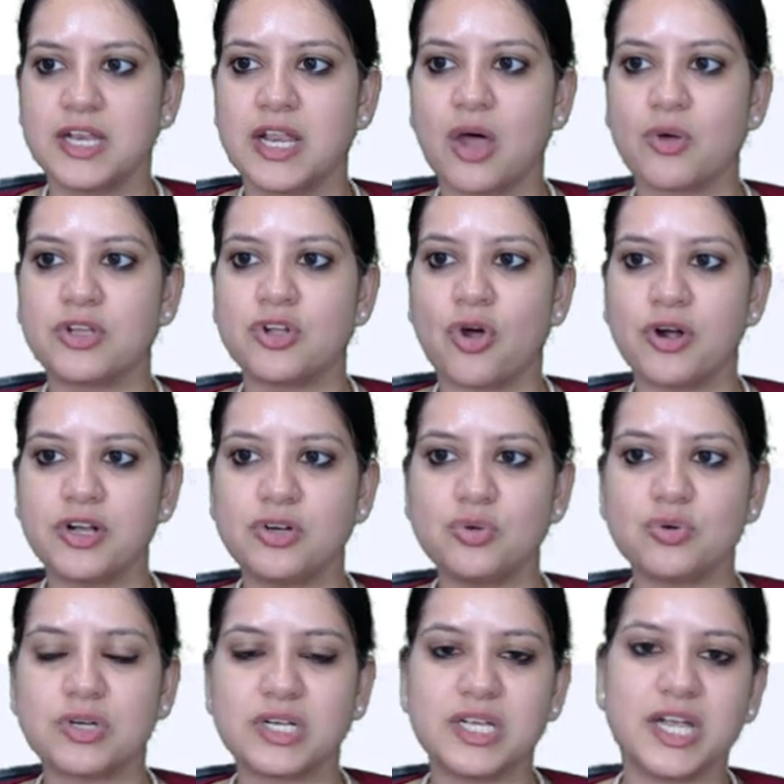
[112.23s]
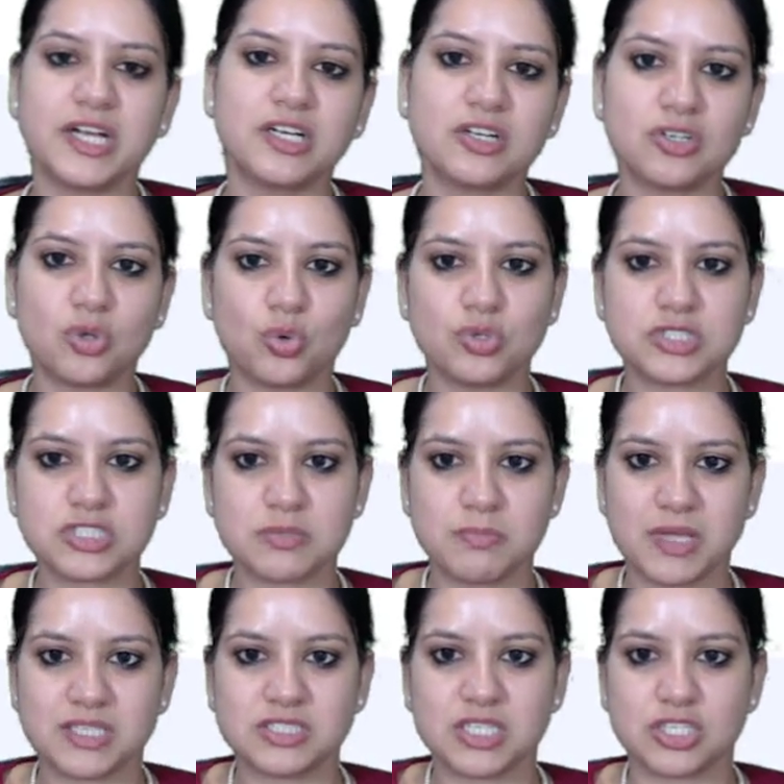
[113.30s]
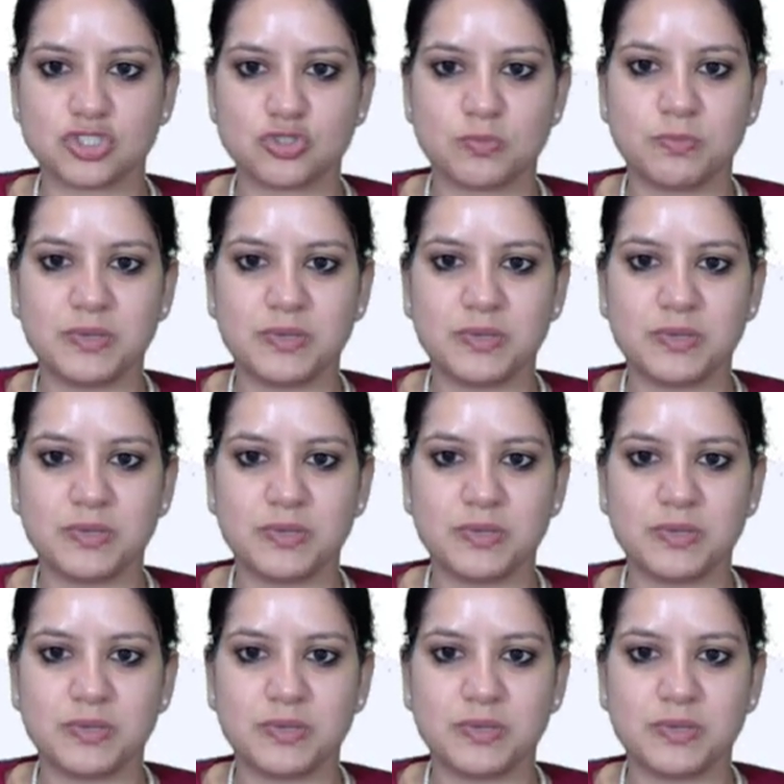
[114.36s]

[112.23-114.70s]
Now in order to create a toast message,